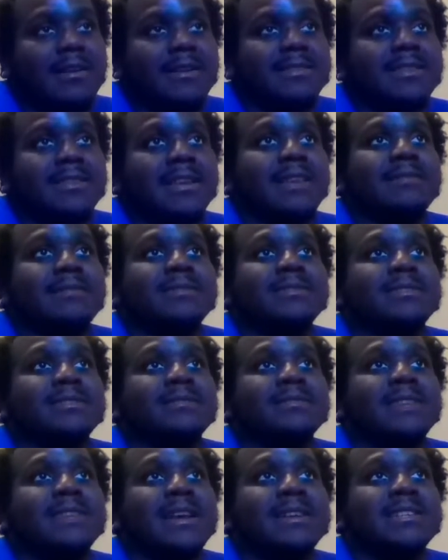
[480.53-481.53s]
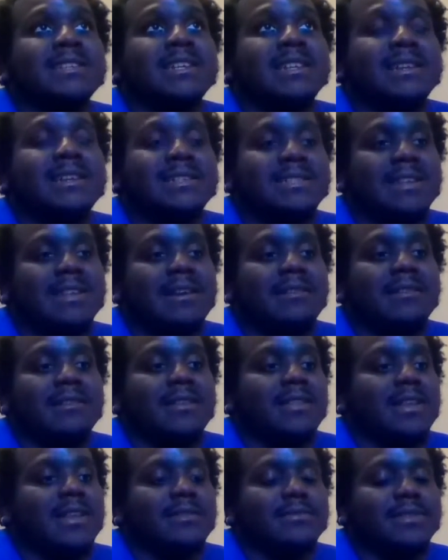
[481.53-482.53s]
Like it was actually less sad than I thought
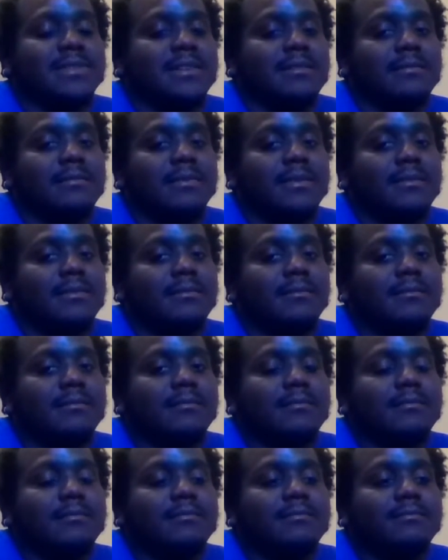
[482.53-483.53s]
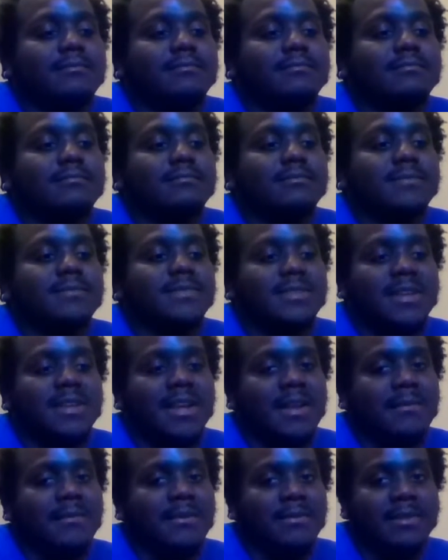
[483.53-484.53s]
it was gonna be. Damn,
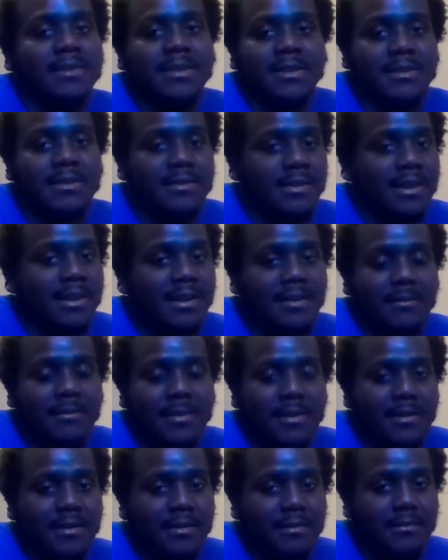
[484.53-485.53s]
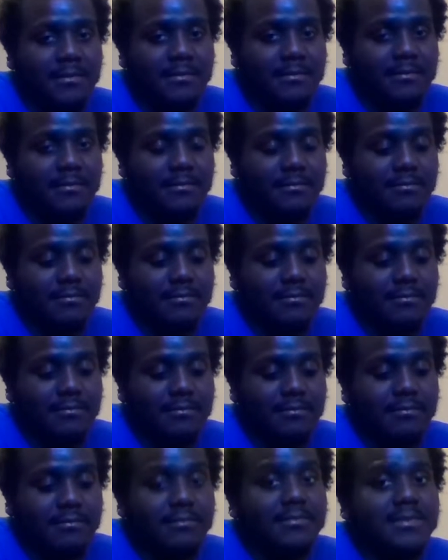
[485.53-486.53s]
they really killed Iron Man.
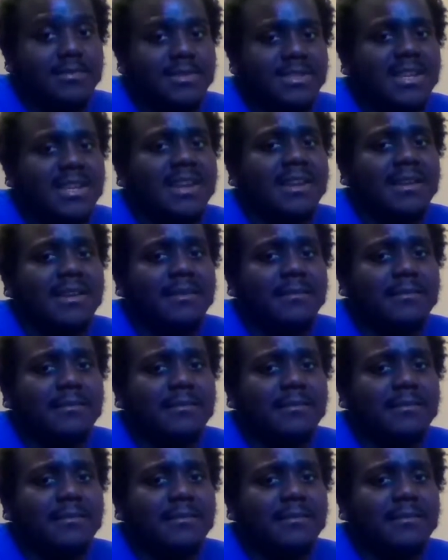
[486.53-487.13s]
Damn.